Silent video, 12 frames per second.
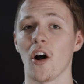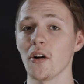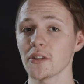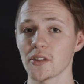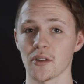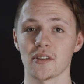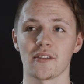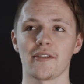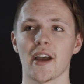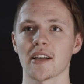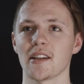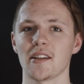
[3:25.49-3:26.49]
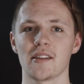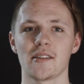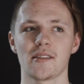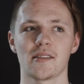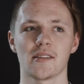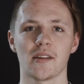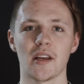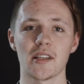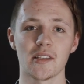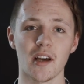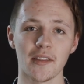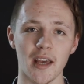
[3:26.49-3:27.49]
Also, the fact that
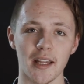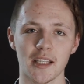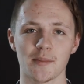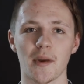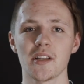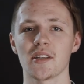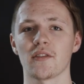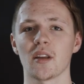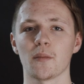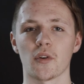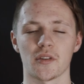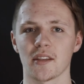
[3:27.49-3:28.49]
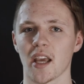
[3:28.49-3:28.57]
it's not that expensive anymore.